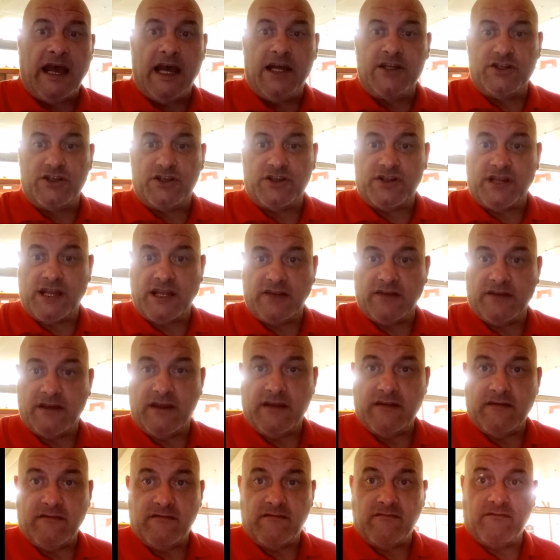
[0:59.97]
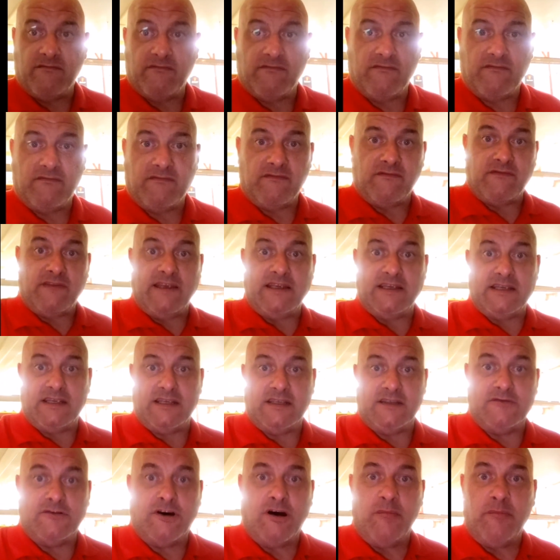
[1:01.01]
I just think that this
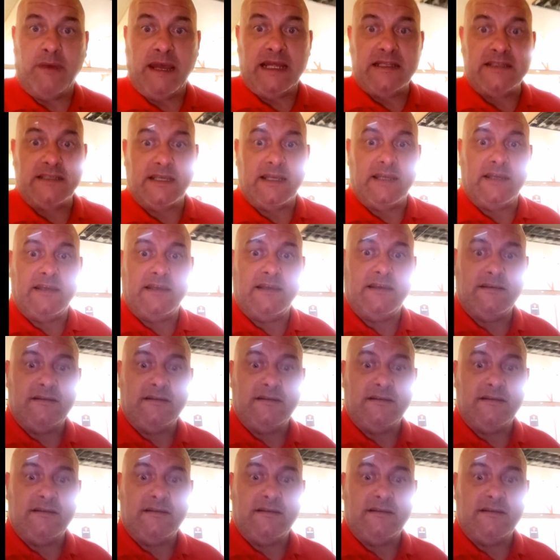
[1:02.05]
is a lot better